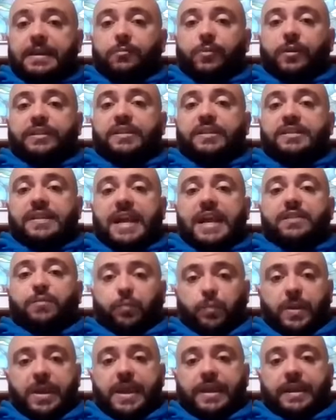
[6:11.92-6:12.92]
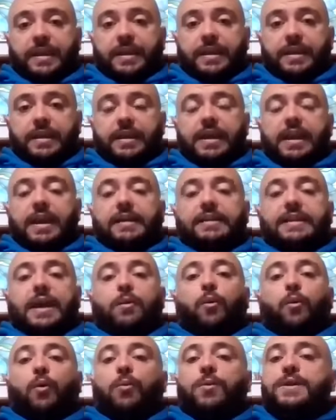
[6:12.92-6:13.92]
with the 10th pick
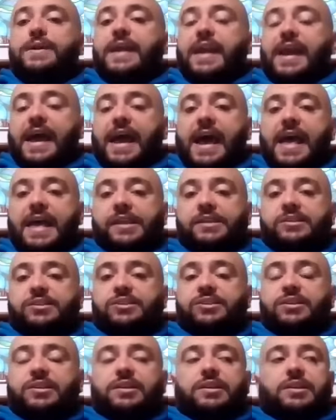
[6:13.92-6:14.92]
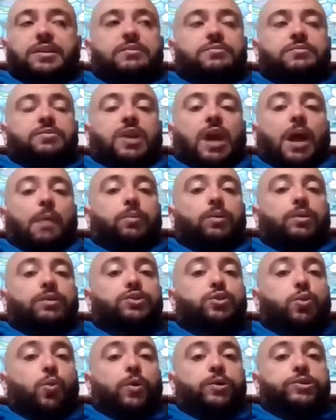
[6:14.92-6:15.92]
that already has a couple
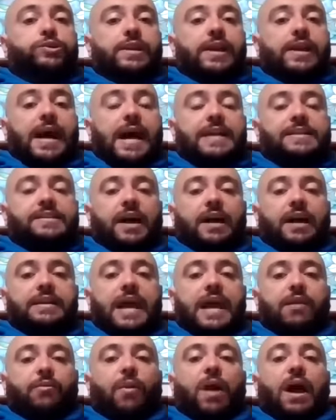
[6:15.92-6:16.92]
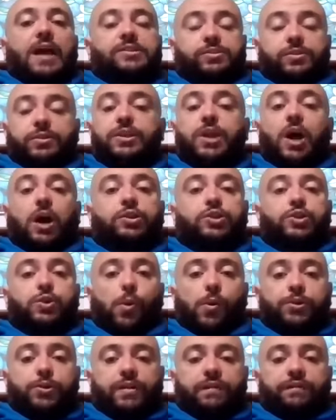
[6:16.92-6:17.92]
of Georgia guys on that roster, young
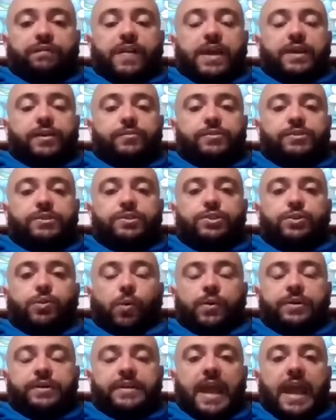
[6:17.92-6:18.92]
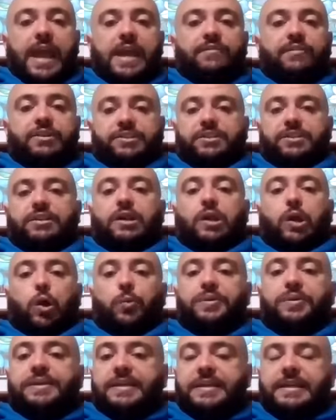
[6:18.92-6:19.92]
Georgia defenders and Jordan Davis and
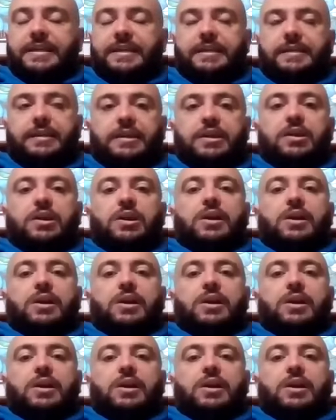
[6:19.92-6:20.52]
N'Kobe Dean?